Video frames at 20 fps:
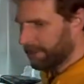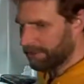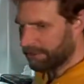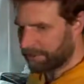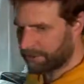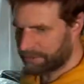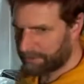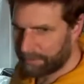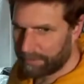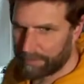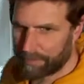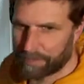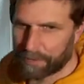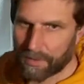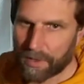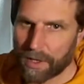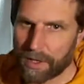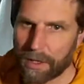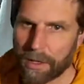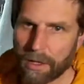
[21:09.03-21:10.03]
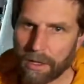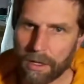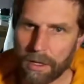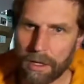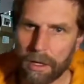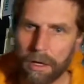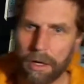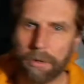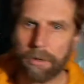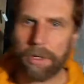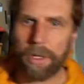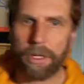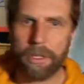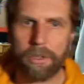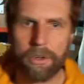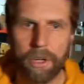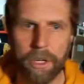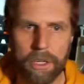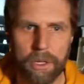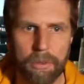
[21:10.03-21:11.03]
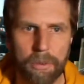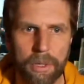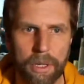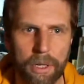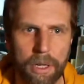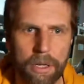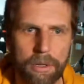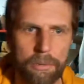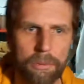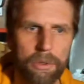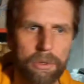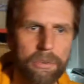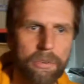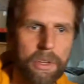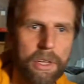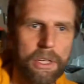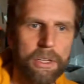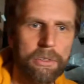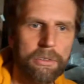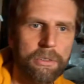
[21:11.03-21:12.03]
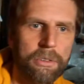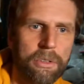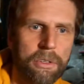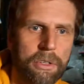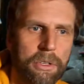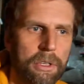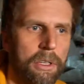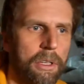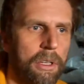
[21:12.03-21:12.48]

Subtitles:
note, I'm going to crack on with a load more of these.